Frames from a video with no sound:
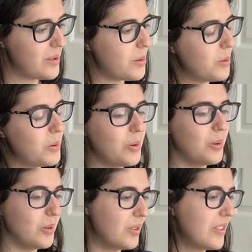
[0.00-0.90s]

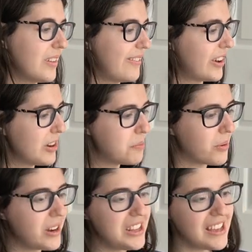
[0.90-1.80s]
Ooh, very
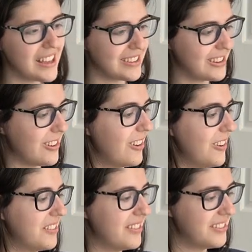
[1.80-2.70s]
pretty,
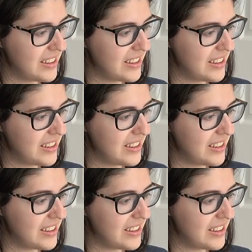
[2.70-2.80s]
Yeso.